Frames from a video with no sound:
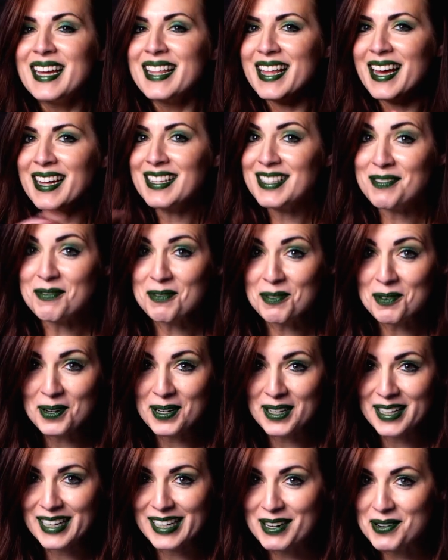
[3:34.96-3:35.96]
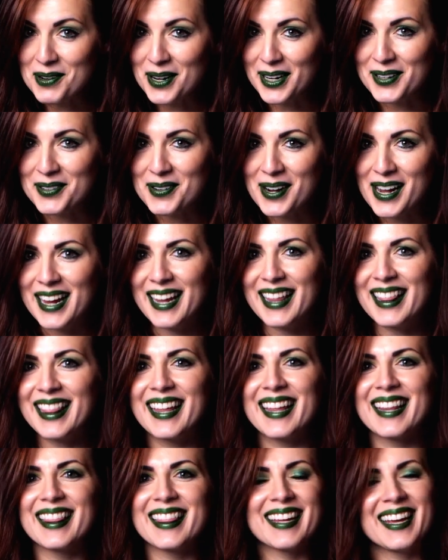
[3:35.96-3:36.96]
That's really quick way
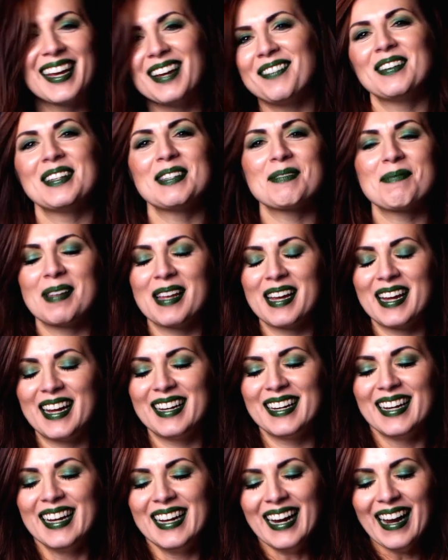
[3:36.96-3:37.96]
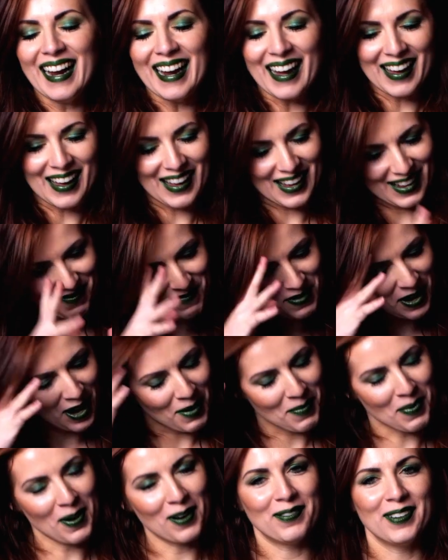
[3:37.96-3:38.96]
that the game is played. Not
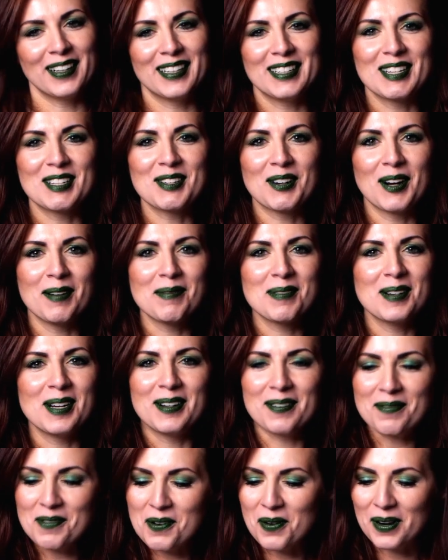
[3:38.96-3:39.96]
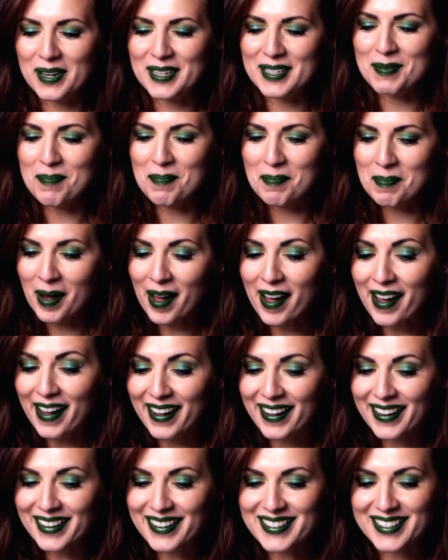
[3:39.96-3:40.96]
a perfect description, of course,
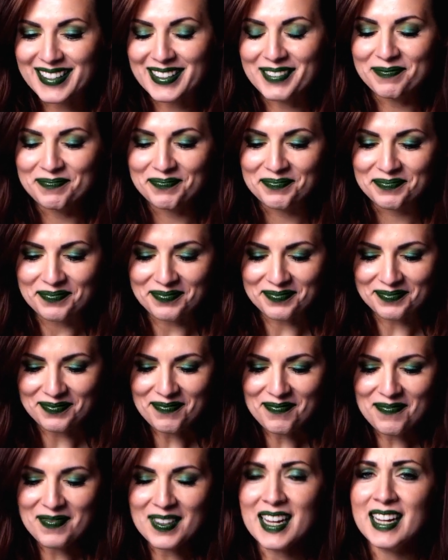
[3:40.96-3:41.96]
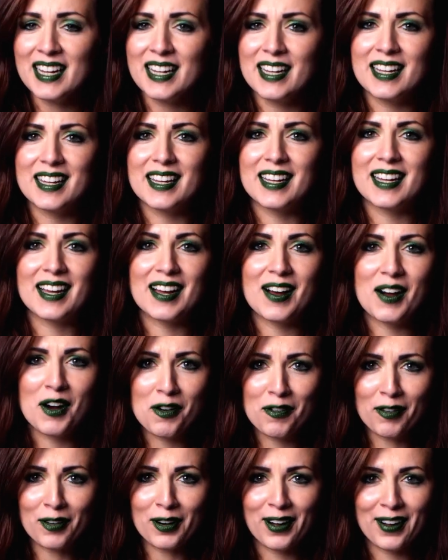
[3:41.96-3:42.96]
but
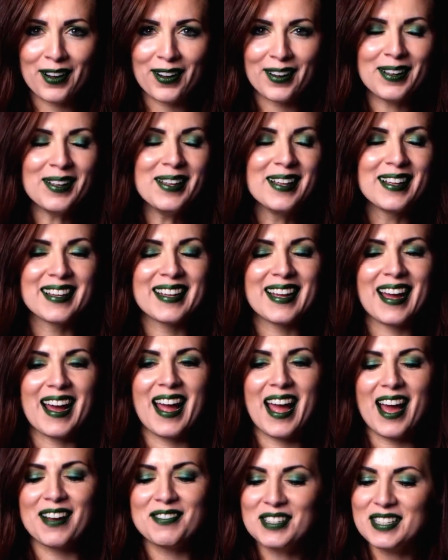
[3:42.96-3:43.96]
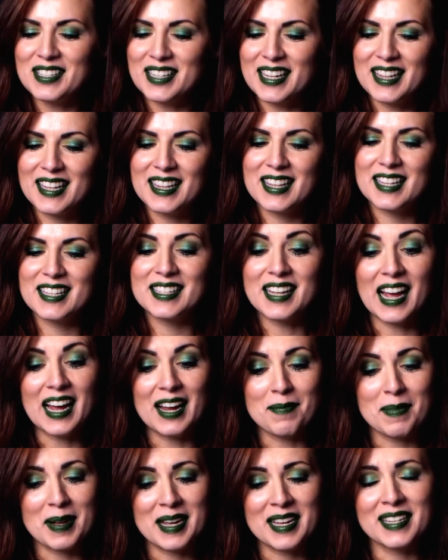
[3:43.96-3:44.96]
overall, I have to say that this
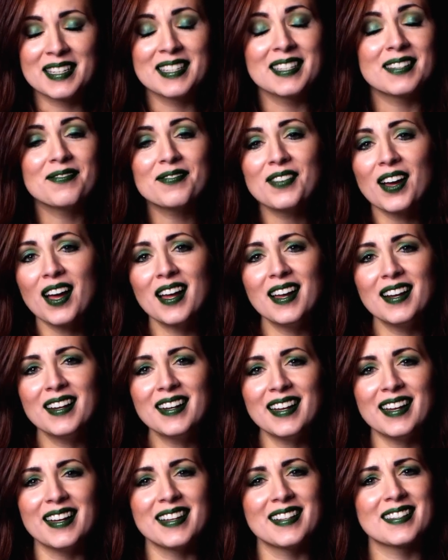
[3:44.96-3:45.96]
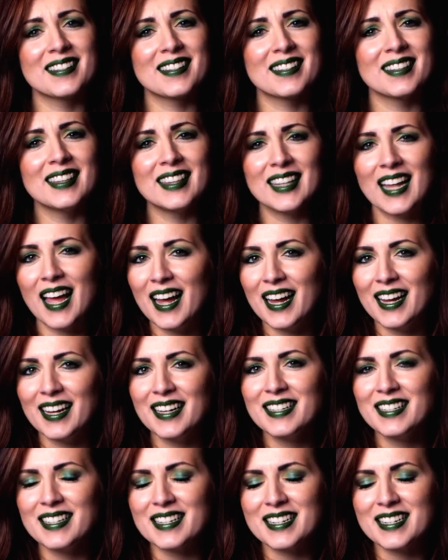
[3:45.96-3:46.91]
game is fun. It's light.